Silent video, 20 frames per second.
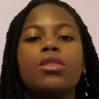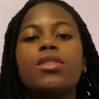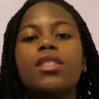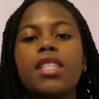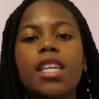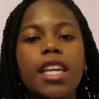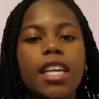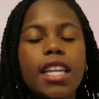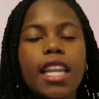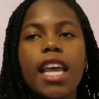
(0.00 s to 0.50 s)

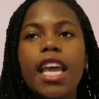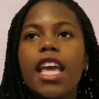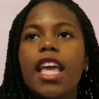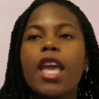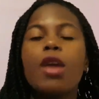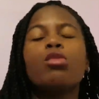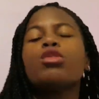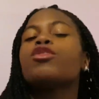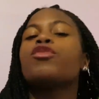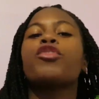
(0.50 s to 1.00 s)
scene, it
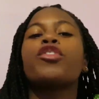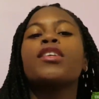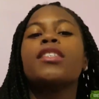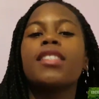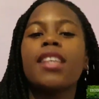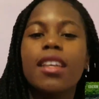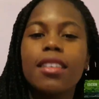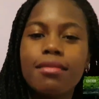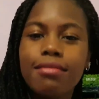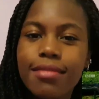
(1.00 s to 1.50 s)
was
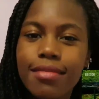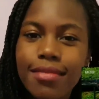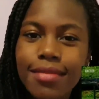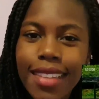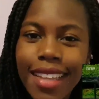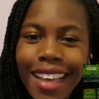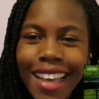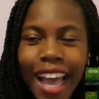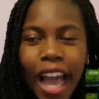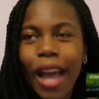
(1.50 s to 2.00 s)
freezing,
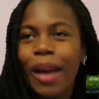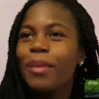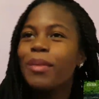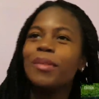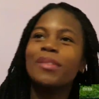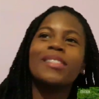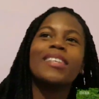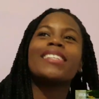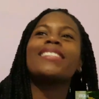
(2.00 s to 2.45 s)
and we was like